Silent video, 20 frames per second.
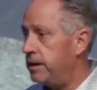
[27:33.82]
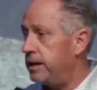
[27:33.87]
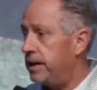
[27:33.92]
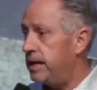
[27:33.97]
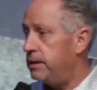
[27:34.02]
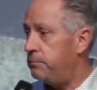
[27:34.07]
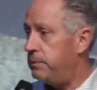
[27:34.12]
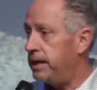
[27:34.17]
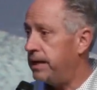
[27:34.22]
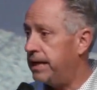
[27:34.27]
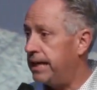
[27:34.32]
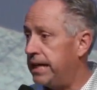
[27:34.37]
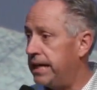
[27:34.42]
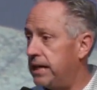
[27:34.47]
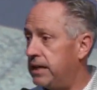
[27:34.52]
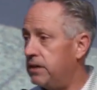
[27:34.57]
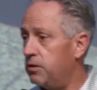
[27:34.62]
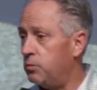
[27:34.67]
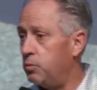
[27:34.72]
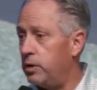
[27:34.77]
It
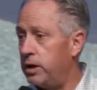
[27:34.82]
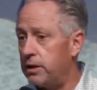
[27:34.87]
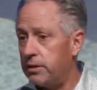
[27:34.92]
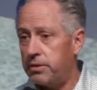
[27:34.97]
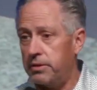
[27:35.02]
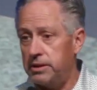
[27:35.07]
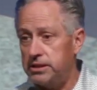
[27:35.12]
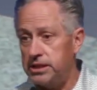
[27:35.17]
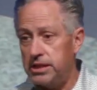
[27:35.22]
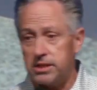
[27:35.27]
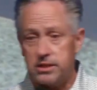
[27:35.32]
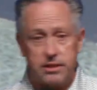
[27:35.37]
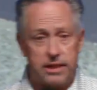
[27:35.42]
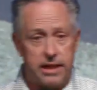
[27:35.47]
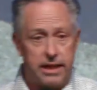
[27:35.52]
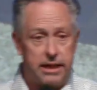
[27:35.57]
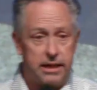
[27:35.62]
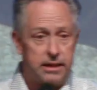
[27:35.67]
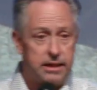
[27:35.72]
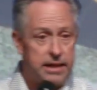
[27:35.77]
began with just
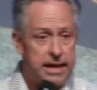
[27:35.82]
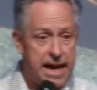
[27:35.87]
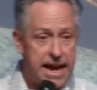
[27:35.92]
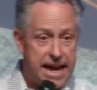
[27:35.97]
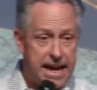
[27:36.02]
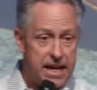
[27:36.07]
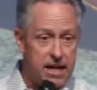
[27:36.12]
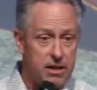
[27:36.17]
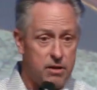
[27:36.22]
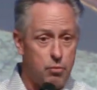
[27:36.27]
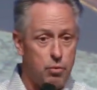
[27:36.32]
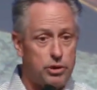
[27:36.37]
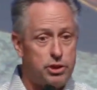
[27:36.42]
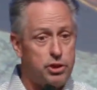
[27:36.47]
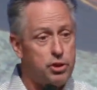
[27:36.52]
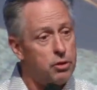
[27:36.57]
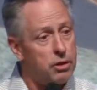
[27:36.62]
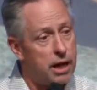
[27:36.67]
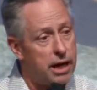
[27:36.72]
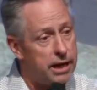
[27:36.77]
a hand.
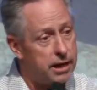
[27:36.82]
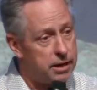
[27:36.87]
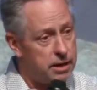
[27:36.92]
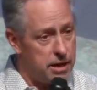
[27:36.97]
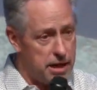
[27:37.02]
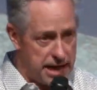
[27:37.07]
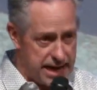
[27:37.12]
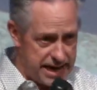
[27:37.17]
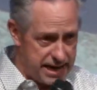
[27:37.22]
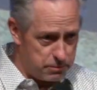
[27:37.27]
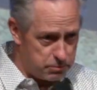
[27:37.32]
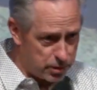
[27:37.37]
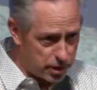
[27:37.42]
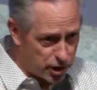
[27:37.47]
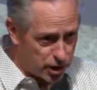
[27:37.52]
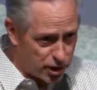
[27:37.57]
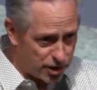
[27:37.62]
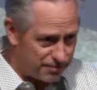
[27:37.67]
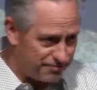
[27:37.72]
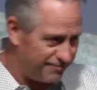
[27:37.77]
Would you like a
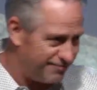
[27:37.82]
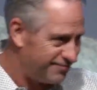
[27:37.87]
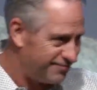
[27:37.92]
hamburger?